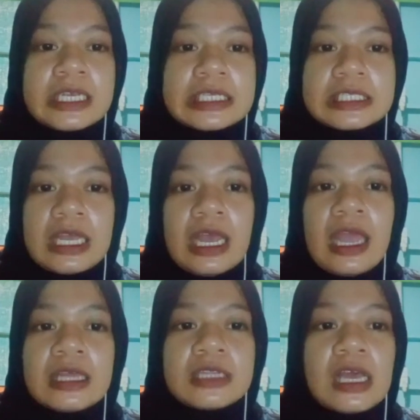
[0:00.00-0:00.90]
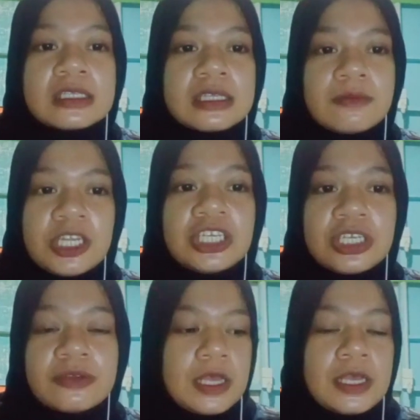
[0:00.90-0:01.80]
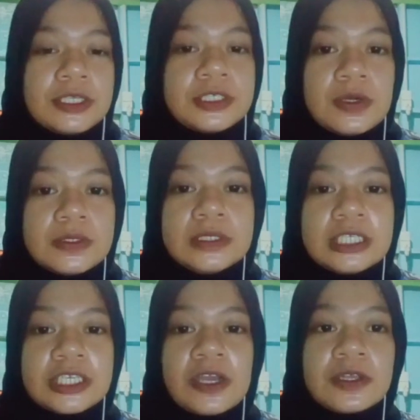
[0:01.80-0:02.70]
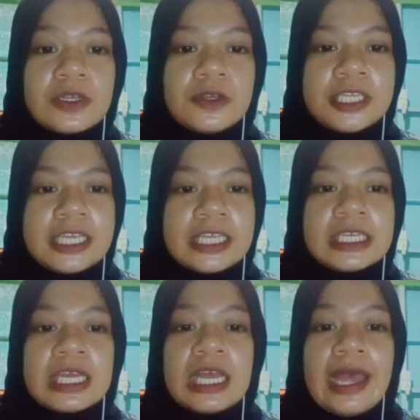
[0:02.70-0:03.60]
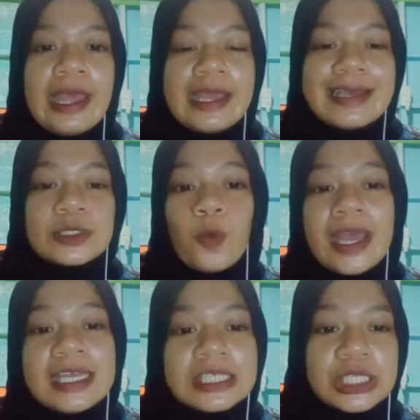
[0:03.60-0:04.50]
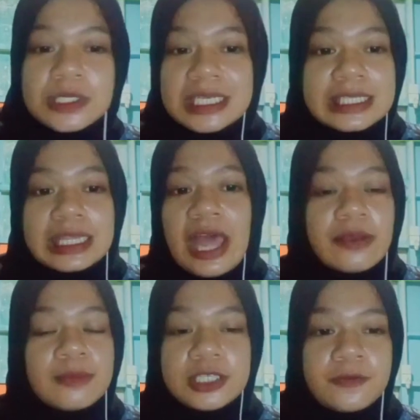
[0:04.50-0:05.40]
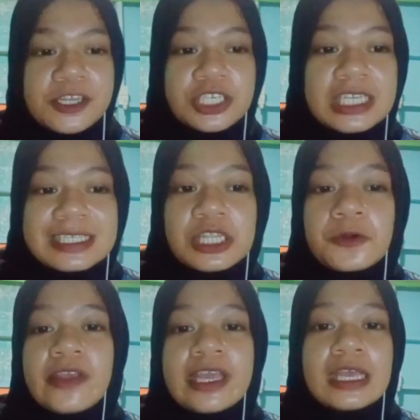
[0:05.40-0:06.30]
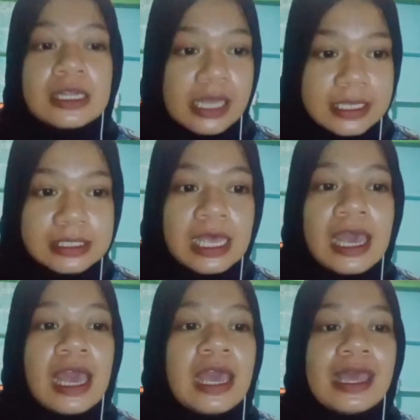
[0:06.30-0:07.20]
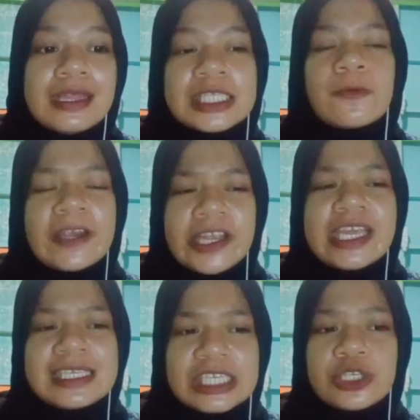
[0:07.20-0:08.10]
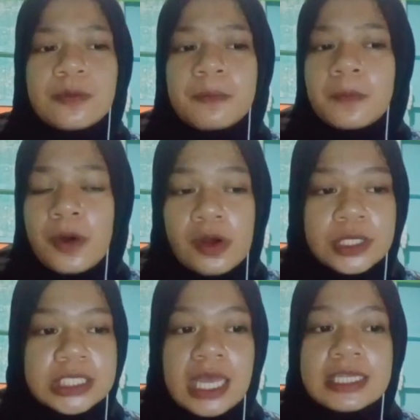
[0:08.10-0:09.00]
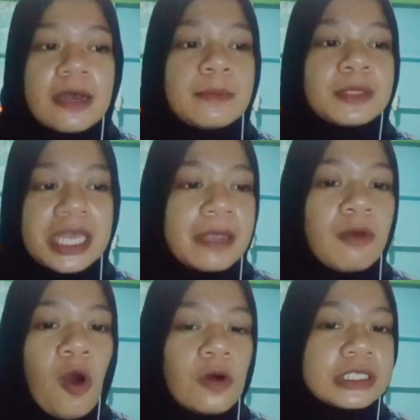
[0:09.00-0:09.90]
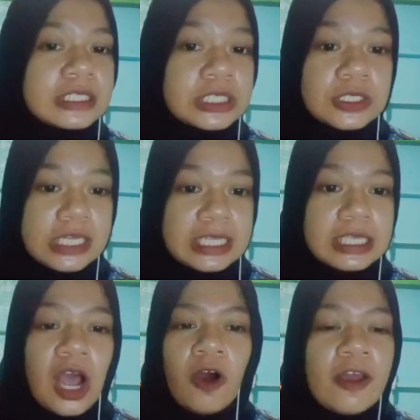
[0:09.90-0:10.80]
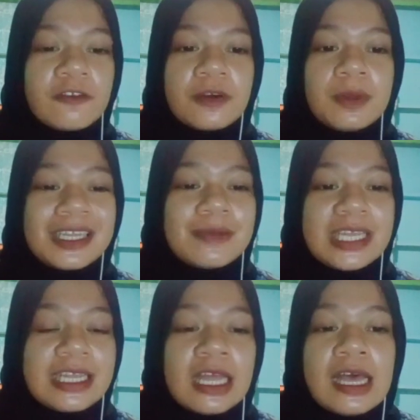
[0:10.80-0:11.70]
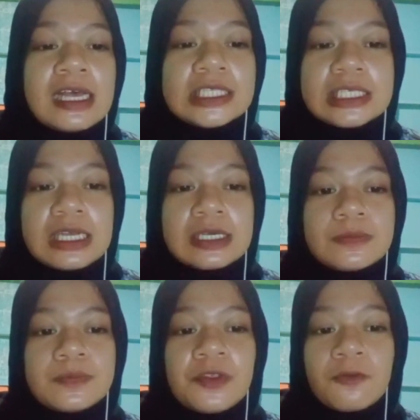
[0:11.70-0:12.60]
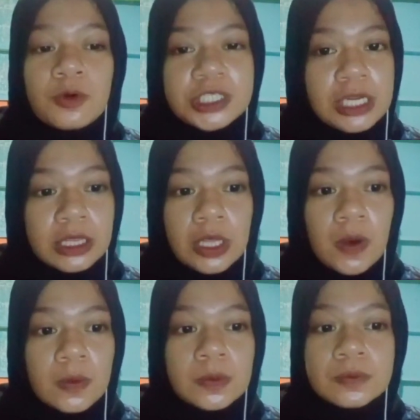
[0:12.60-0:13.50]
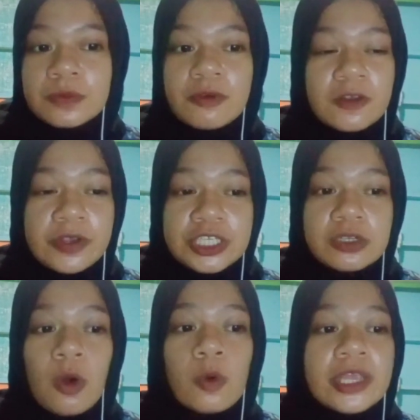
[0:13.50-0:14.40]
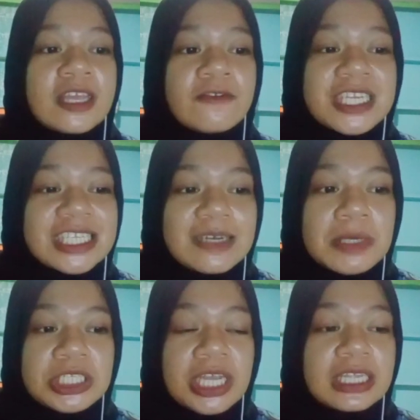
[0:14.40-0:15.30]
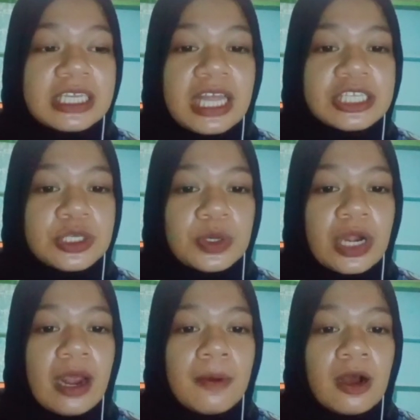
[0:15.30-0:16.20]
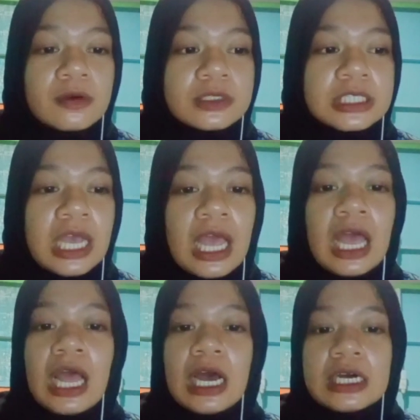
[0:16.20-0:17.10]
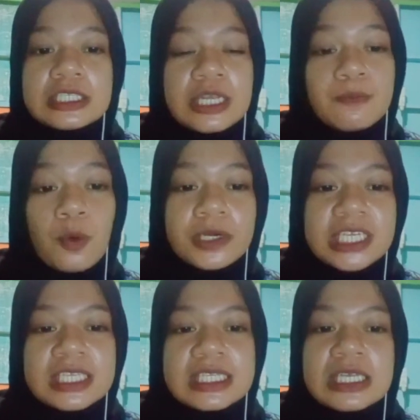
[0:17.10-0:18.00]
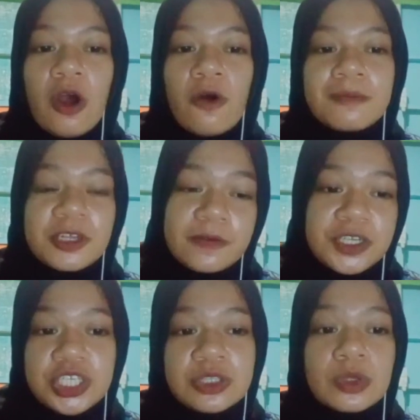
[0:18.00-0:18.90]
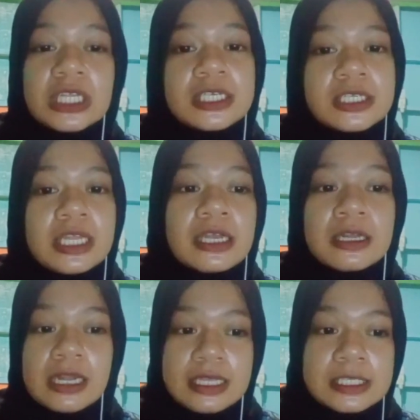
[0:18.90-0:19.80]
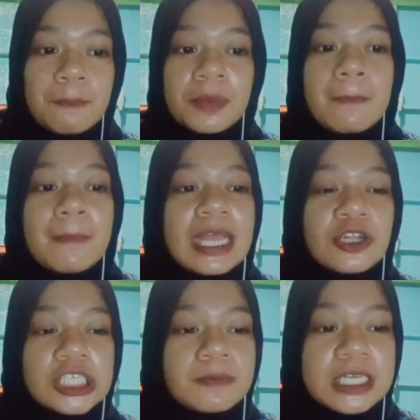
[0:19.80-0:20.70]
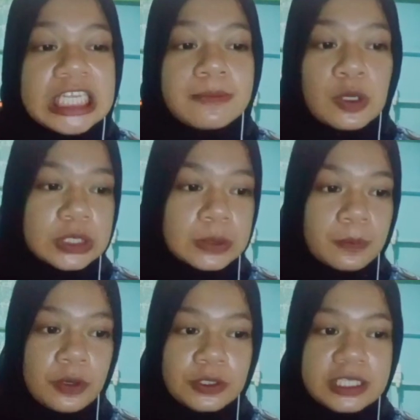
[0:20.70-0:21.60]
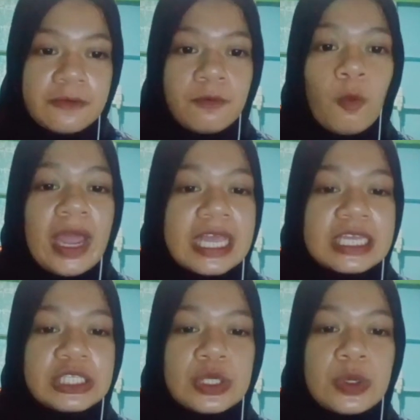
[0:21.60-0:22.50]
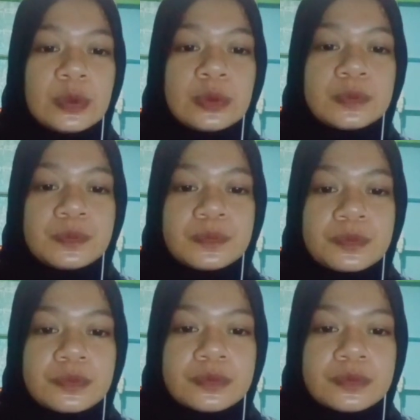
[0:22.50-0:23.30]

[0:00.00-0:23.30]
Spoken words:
by test and examination. So the concluding is, when students lack motivation is learning English, it is very easy to put the blame on the students. However, blaming them for their low motivation or giving them a daily lecture about the importance of motivation to learn English may not be the most productive way to